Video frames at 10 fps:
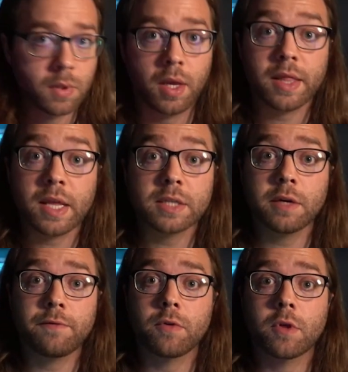And that's
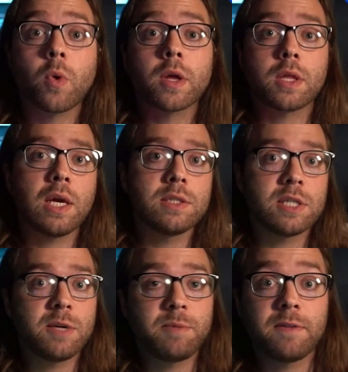it for the quick
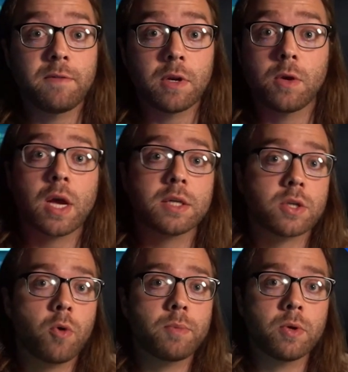DHCP video, guys. I
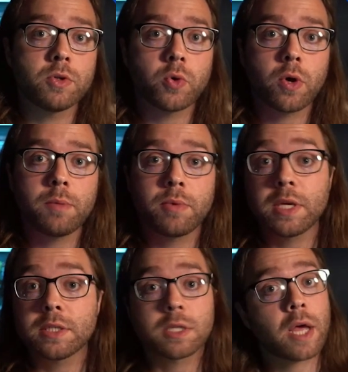hope you enjoyed.
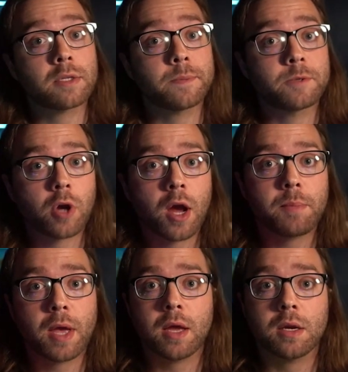Please like,
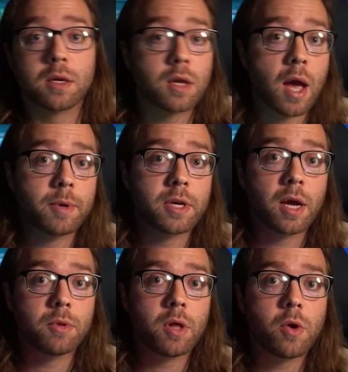subscribe, and comment
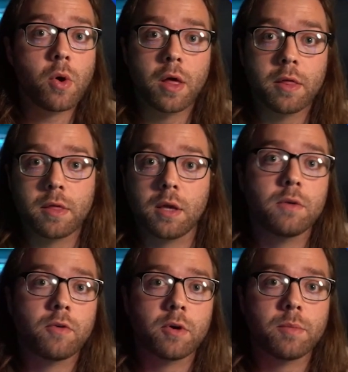down below. Thank you
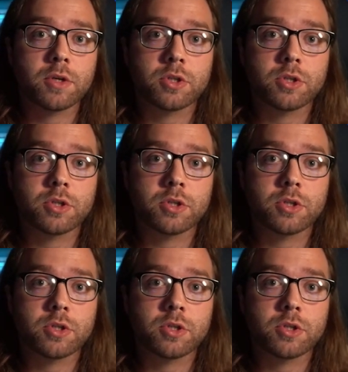very much.